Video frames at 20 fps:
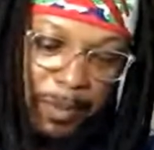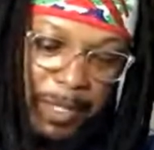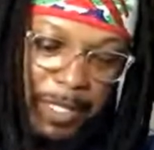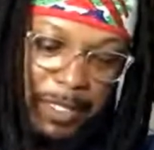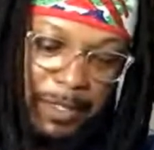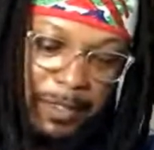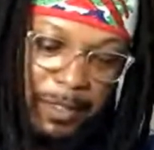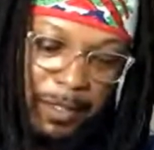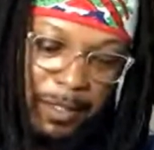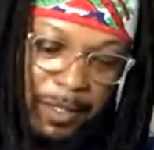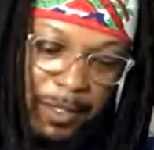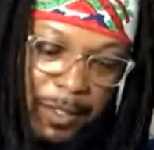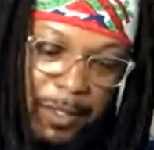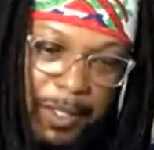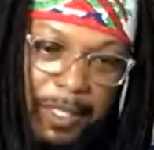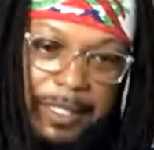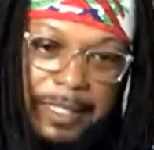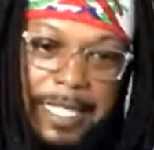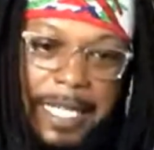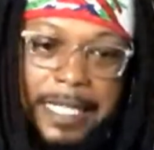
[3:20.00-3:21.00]
Praise the
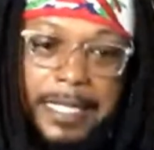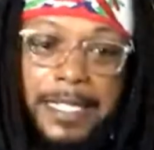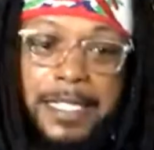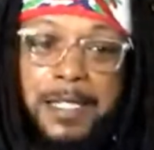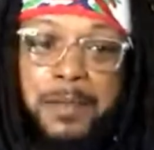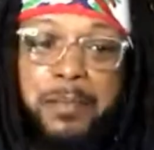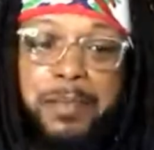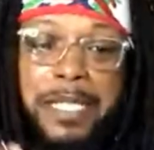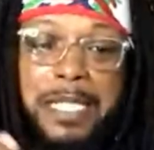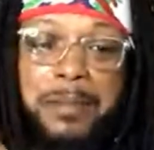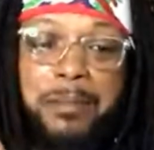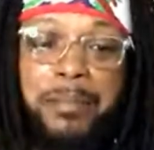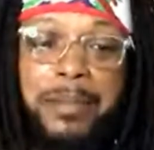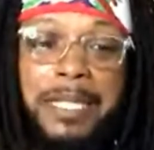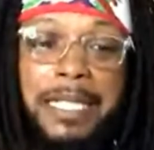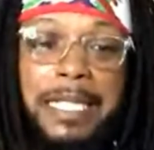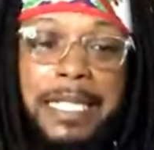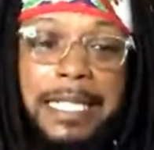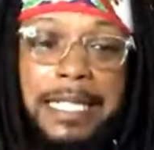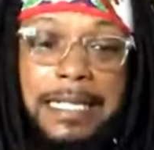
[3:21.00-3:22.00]
Lord. That is Be
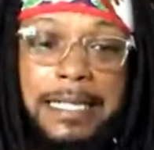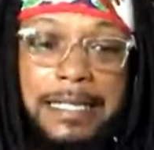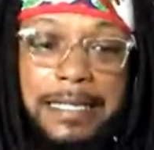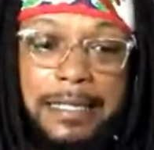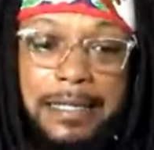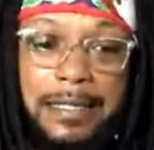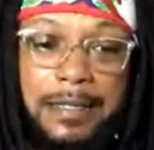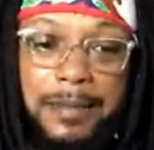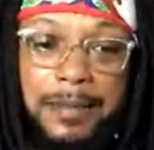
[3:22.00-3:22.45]
Blessed.